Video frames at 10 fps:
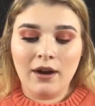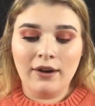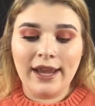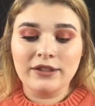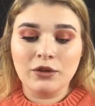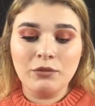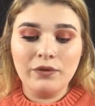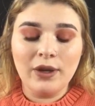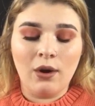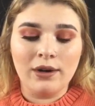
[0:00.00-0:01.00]
Okay, so
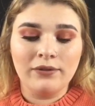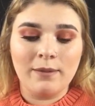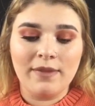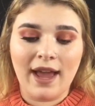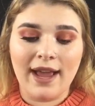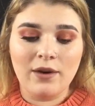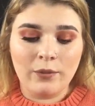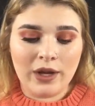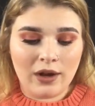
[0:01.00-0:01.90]
moving on from that, we